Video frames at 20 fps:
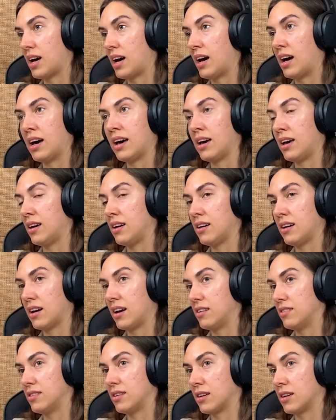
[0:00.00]
I
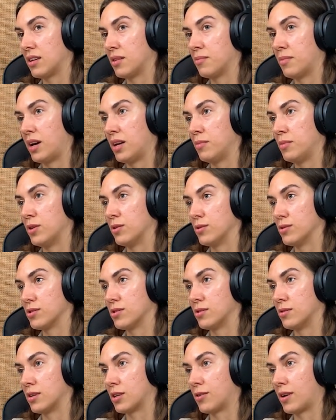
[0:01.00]
I think it might be
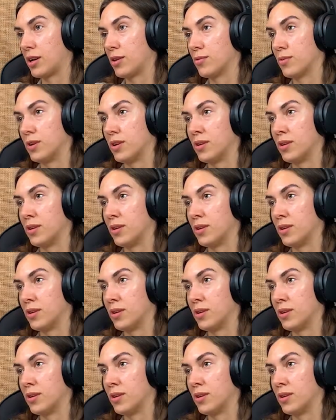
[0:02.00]
also a great